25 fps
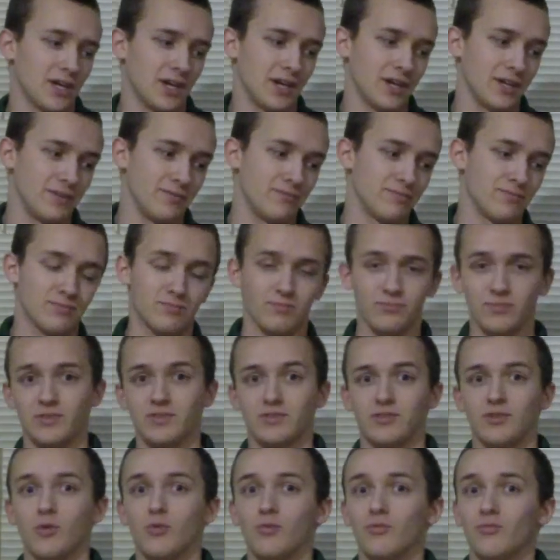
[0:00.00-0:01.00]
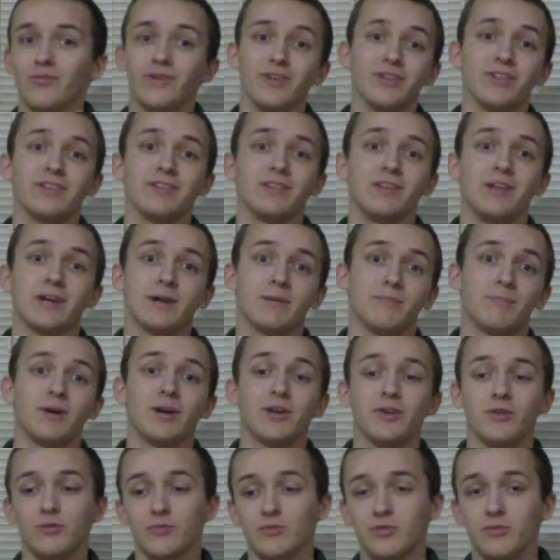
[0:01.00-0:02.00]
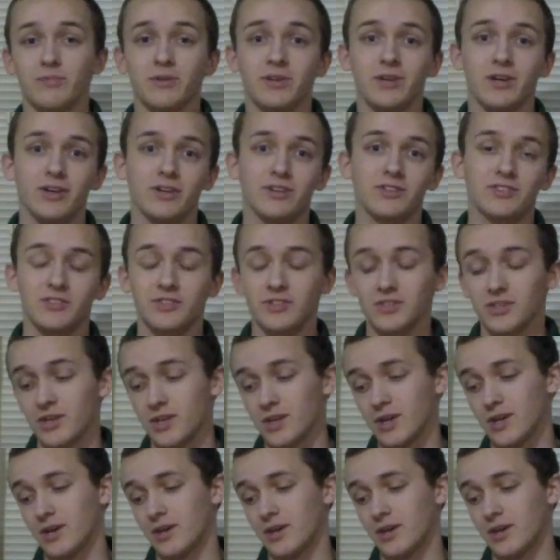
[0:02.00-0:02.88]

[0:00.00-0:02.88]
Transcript: I don't really like mono, to be honest.